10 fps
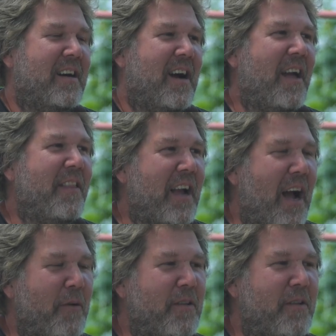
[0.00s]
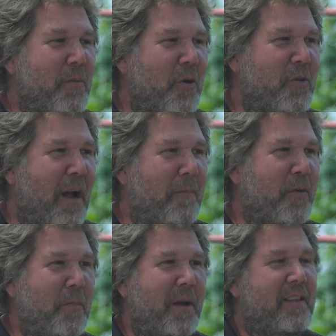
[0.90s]
I think I was the most
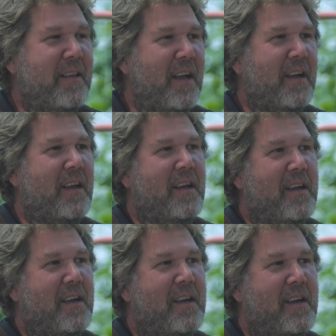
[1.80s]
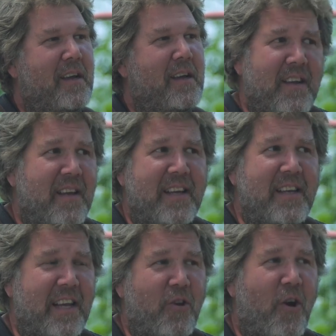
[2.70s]
optimistic.
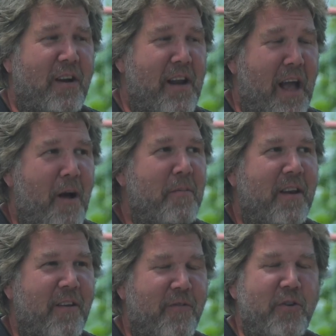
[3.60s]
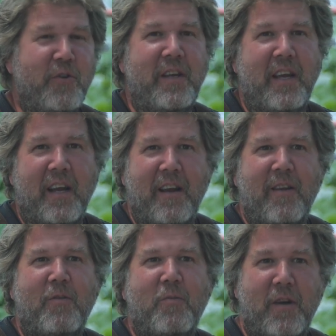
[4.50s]
It's hard now, but in a few
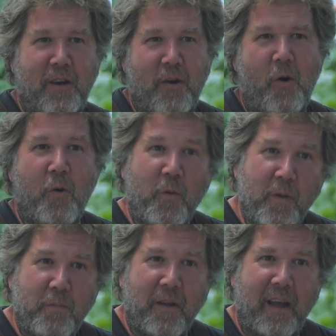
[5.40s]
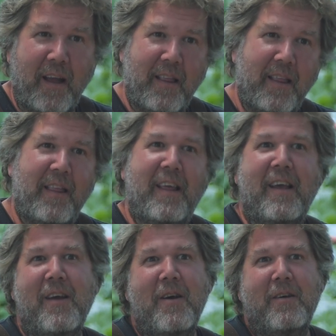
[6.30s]
years, we're gonna own the place.
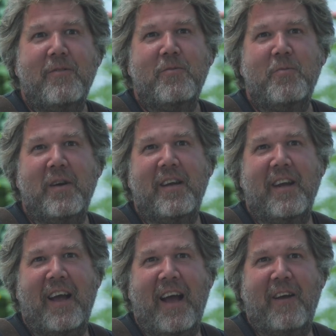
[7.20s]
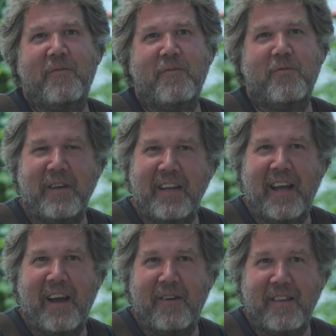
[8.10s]
We're gonna have
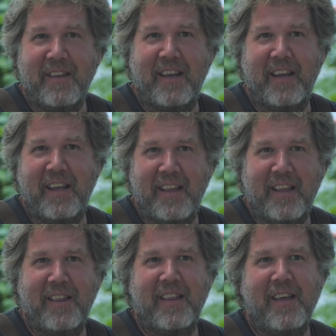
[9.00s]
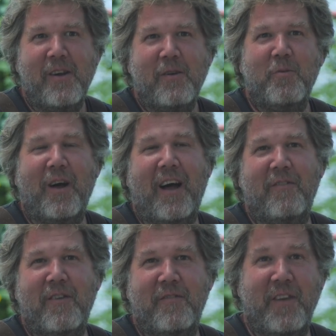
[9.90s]
greenhouses. We'll have
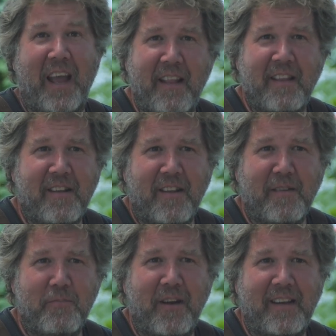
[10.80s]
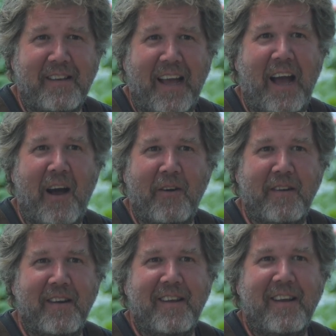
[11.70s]
a van that doesn't break
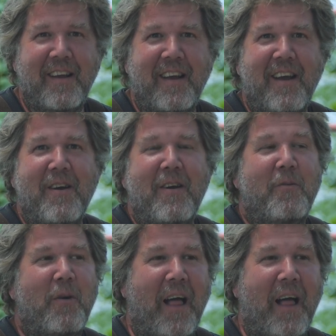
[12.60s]
down. We'll